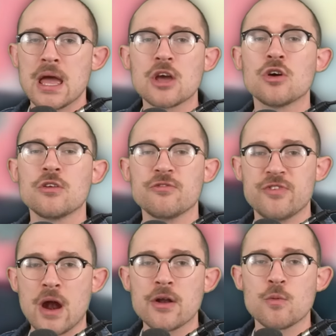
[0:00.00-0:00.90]
It could have
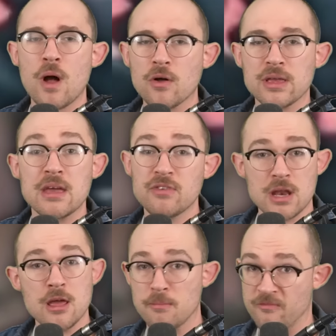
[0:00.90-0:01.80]
very well given
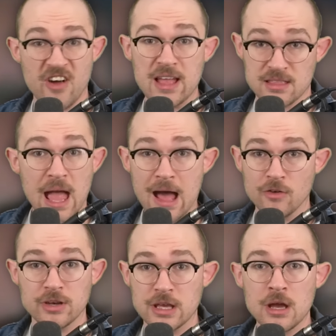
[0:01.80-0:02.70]
him
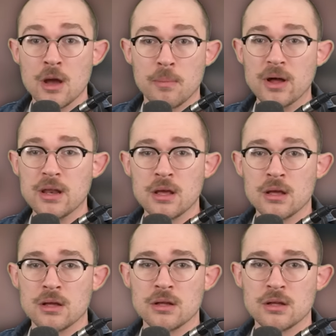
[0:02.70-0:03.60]
vitality, but
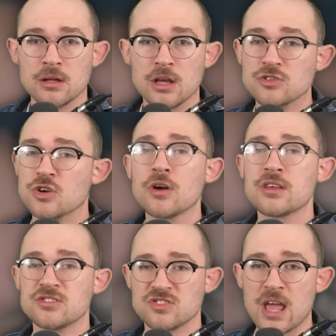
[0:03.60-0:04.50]
it took
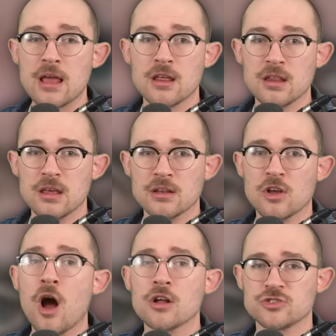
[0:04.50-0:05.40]
his sanity
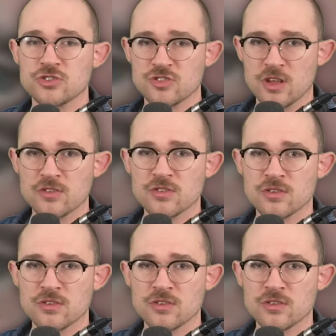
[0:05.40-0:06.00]
and consciousness.